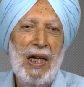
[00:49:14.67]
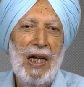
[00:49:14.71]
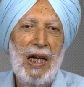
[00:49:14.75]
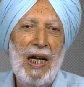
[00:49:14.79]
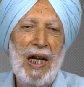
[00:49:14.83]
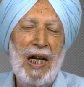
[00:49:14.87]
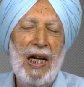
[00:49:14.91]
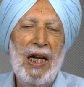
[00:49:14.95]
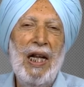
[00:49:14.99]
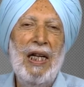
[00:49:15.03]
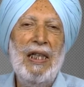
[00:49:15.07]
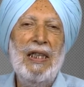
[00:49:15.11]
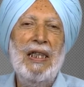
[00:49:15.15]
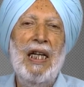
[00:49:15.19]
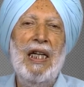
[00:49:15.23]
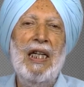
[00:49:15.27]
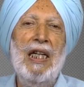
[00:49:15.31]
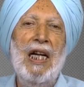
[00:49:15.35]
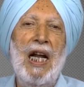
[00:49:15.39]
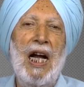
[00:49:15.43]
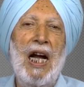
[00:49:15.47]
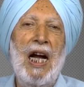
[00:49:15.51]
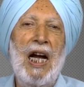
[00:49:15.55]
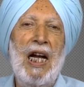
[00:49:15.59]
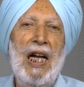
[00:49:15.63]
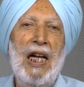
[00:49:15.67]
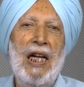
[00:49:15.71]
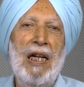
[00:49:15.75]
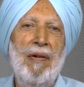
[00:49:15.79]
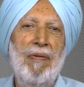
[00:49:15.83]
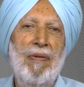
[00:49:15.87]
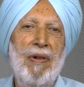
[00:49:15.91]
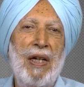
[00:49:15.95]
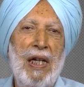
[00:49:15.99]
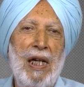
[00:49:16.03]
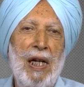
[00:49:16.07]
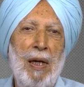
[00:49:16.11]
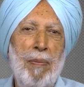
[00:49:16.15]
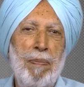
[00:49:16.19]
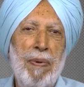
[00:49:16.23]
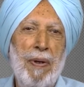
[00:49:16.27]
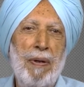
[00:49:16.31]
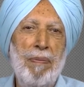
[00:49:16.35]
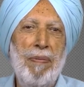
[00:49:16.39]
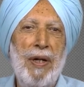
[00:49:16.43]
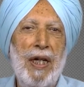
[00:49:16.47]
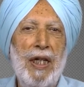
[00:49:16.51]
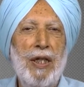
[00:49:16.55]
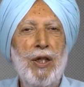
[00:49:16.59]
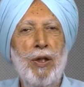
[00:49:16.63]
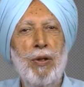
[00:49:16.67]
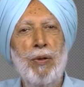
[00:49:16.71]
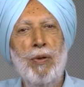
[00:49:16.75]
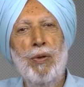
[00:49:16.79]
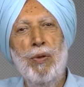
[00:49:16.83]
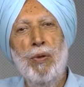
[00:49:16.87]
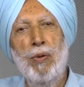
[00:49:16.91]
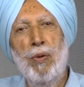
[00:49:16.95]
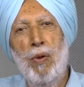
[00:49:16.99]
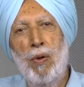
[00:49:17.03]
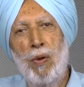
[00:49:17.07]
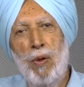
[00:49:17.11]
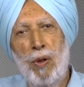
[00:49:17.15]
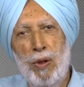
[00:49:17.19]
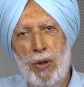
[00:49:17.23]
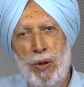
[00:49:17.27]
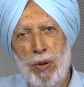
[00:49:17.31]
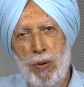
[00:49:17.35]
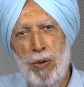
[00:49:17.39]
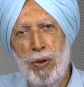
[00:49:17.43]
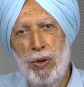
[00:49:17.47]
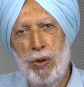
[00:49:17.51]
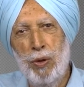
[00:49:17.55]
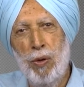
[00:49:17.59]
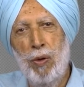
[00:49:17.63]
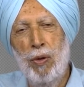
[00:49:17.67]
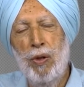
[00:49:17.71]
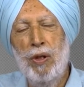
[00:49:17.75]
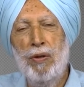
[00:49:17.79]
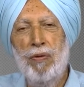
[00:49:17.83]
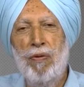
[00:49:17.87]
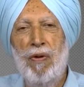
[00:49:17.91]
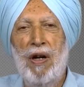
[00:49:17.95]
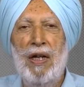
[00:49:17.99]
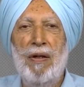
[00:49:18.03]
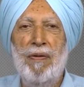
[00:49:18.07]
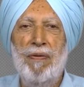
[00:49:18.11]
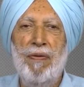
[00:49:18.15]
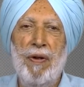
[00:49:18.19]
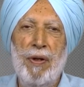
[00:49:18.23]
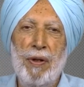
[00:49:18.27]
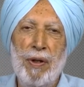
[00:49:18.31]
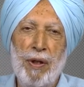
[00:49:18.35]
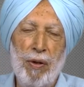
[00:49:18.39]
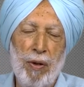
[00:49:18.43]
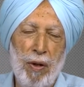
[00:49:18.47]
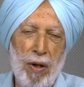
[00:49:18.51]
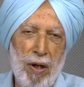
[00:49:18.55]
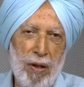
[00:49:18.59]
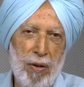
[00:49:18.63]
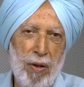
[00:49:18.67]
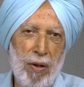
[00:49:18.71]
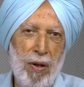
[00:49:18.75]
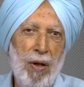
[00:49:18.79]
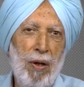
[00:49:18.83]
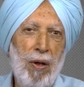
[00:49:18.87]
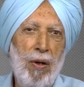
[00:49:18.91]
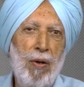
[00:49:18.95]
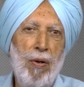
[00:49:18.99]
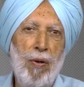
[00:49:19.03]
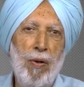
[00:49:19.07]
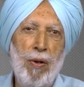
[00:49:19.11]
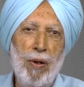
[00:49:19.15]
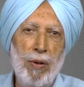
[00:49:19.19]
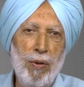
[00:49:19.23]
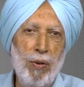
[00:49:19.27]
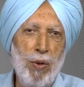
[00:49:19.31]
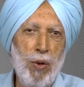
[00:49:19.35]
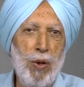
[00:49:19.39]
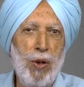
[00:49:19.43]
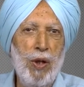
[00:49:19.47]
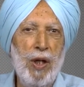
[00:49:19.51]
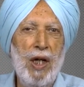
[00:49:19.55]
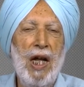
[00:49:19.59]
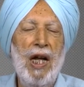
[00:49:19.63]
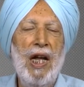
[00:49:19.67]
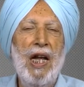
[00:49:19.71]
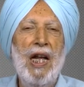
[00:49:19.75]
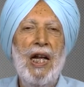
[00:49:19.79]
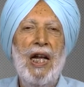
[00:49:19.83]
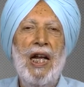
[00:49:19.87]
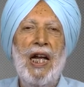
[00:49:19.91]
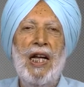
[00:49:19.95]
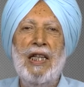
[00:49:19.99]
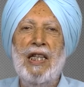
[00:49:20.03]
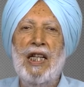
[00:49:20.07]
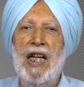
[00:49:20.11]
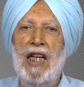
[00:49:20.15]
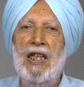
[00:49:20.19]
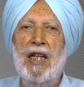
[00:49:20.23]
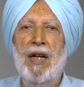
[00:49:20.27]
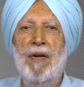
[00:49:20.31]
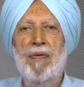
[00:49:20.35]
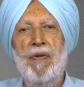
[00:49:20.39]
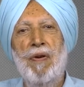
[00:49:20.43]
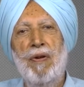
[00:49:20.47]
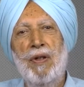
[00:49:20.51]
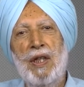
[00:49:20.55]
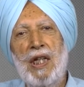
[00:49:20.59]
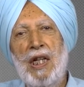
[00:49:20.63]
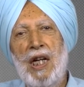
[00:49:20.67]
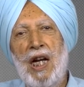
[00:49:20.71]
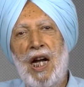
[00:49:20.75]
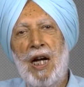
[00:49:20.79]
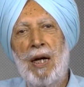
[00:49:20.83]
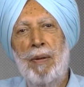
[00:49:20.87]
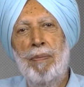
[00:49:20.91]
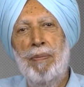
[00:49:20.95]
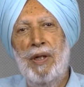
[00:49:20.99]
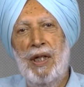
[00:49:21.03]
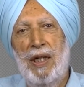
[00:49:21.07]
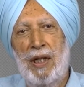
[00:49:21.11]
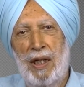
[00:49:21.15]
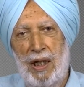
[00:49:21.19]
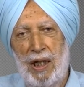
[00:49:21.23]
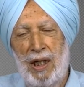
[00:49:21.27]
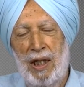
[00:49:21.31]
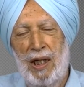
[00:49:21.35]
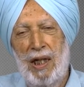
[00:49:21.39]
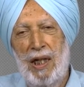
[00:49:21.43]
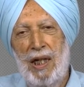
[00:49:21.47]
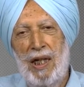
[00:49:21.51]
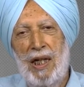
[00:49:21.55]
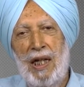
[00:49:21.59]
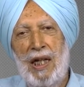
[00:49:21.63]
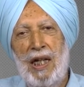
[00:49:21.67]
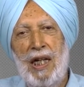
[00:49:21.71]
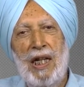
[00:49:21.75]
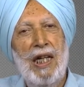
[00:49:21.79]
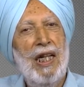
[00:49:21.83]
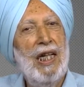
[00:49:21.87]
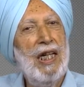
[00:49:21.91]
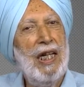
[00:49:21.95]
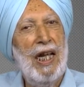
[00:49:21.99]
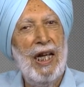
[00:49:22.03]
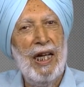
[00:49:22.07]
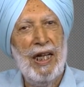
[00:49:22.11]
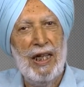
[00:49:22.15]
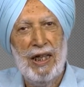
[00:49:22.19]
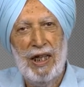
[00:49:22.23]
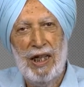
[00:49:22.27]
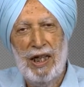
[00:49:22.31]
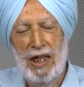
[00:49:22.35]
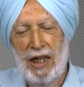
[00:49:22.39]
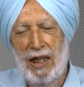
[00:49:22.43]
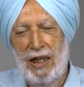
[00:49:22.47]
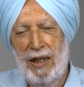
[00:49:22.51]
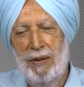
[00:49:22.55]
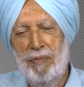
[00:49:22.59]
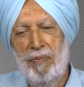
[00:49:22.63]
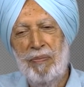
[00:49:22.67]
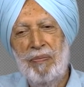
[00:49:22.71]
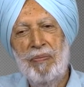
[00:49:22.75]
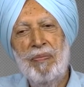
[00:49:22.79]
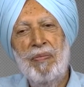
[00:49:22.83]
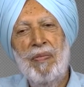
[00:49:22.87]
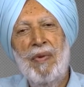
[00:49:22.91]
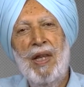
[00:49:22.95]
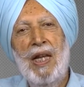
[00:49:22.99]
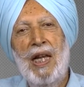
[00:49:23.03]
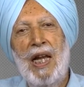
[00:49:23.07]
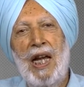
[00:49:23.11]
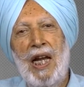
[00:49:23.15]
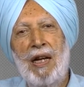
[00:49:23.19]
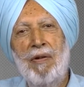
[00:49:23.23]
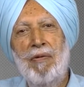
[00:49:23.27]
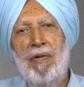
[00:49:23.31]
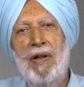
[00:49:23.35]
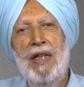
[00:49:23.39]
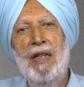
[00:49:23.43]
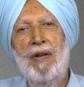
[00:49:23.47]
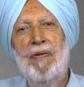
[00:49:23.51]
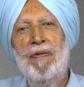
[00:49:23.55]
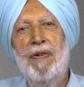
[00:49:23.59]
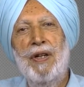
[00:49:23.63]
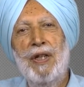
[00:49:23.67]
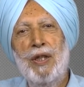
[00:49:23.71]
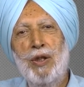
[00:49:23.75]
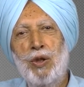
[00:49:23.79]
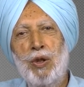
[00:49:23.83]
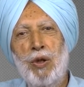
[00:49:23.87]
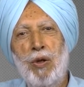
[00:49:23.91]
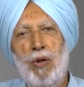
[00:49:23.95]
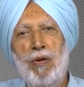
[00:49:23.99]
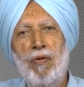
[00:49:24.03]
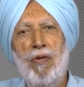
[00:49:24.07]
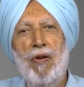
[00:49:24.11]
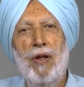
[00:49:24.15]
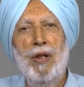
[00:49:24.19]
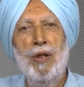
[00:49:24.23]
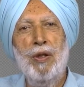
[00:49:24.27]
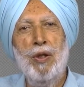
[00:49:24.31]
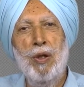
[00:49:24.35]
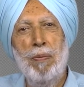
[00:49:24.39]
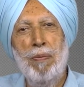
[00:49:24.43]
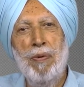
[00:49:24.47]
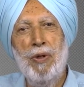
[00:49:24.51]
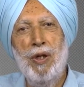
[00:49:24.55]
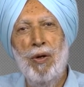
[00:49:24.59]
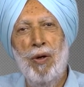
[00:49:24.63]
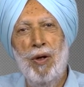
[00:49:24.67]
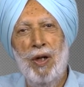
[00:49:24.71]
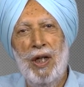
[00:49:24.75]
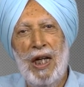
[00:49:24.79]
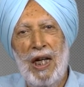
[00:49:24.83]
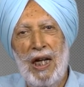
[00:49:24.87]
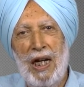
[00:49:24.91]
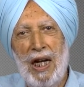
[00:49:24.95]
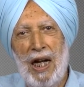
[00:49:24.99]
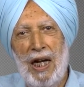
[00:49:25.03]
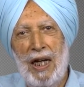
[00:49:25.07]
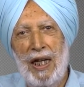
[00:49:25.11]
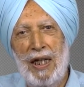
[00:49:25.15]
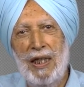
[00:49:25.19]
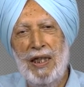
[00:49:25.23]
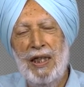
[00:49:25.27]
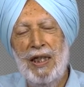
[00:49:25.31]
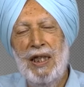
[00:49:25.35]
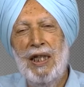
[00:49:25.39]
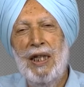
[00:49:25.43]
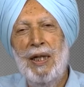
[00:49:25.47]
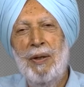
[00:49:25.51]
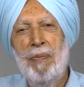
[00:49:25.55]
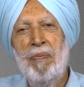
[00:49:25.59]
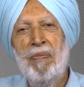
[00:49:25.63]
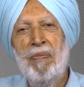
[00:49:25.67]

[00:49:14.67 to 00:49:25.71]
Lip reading: and I said, I will permit you to hold 2 shows, one for your own good and the other for the army. He agreed. And when the first show was to be organized,